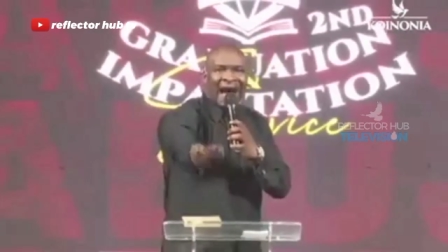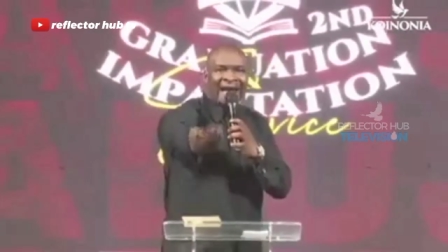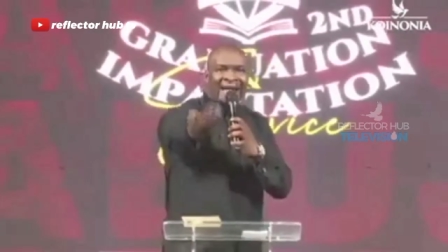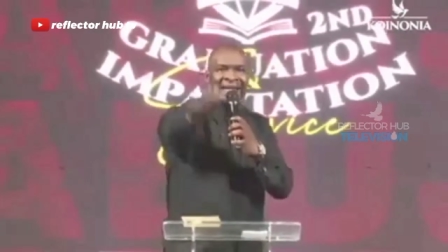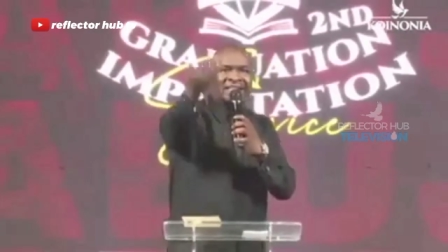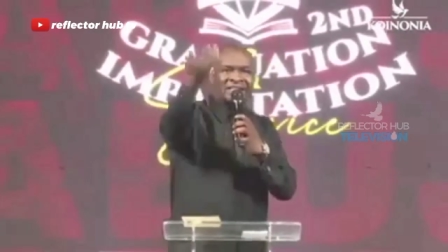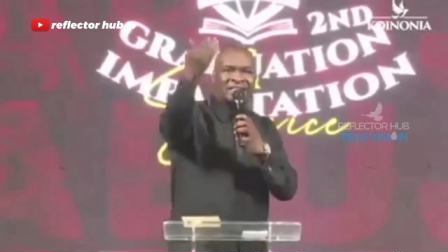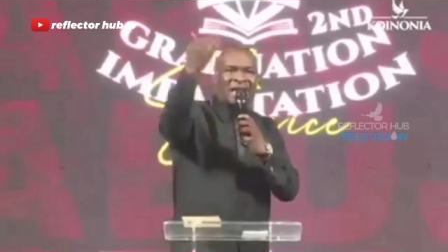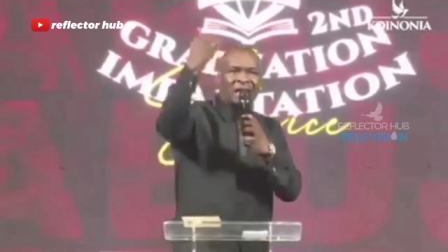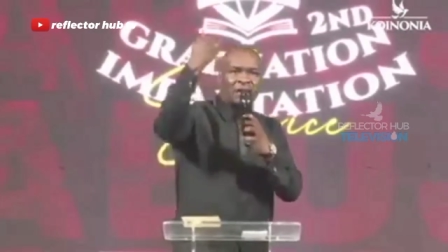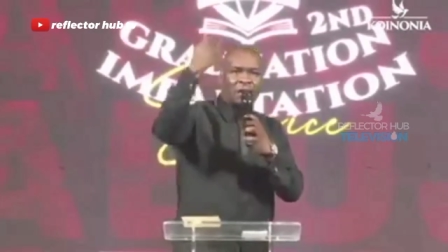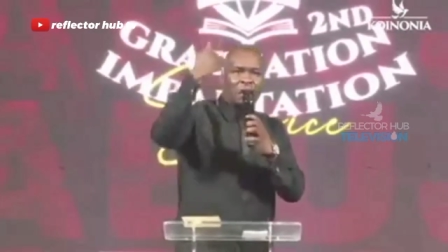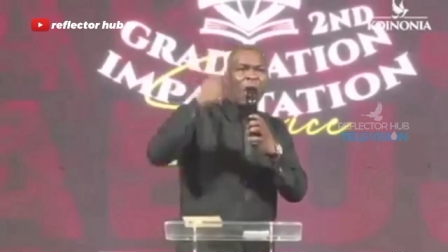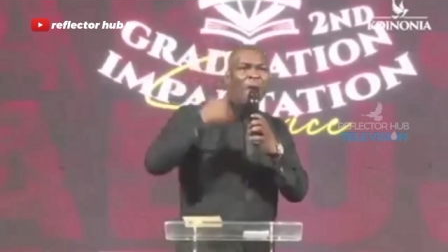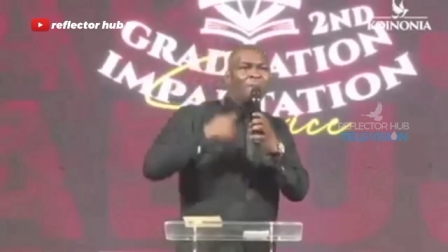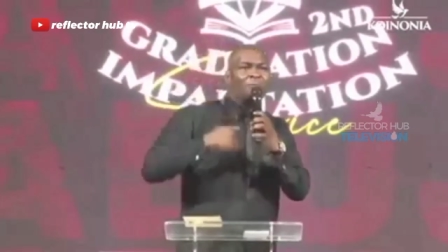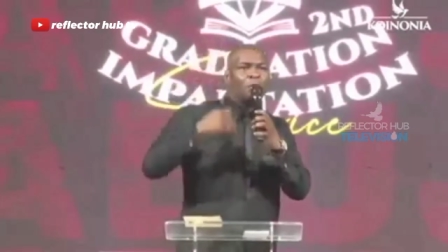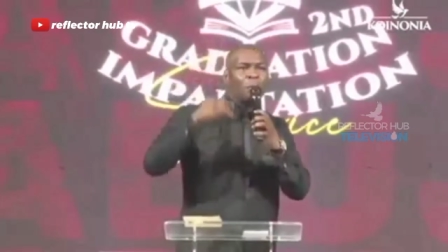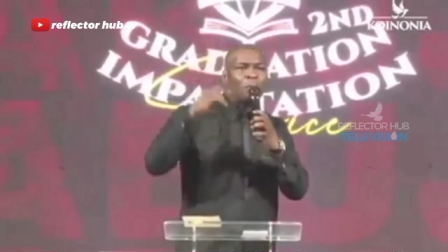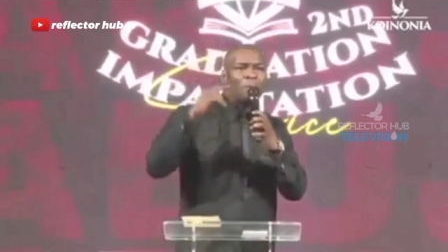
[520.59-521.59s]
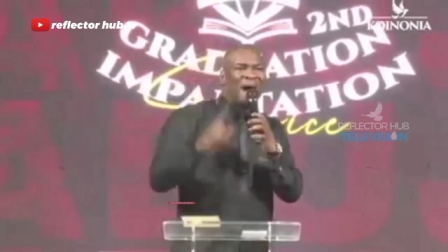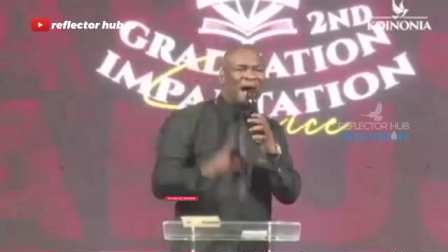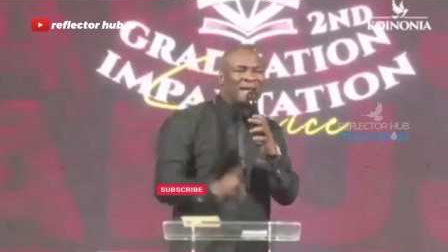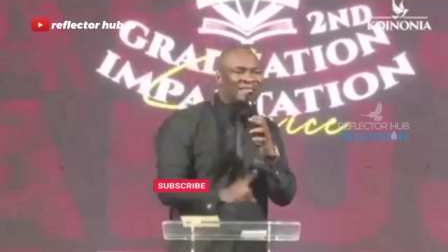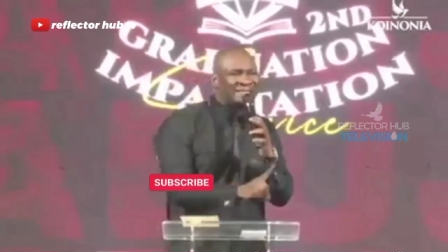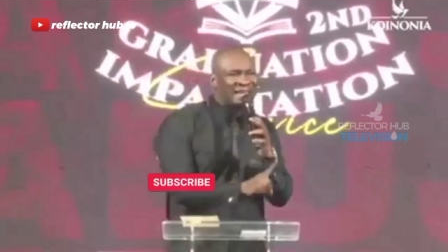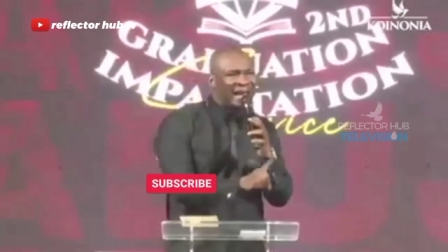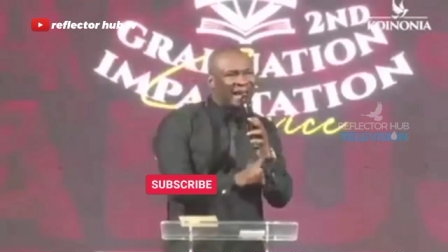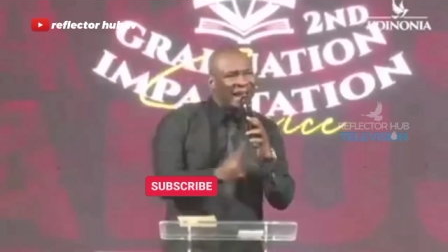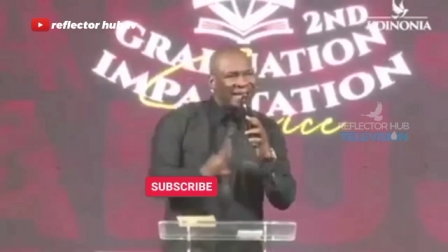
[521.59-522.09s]
and it shall come to
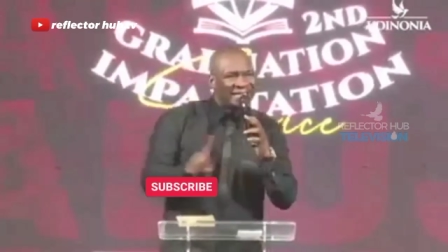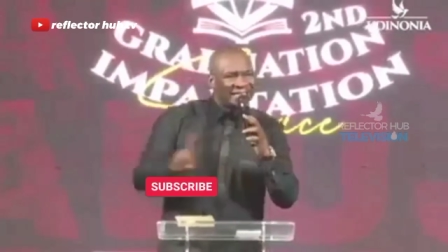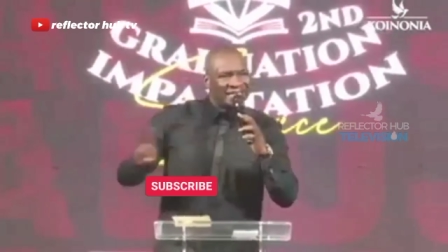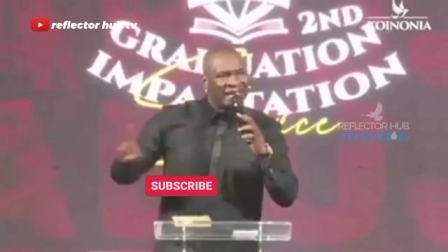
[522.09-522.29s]
pass that as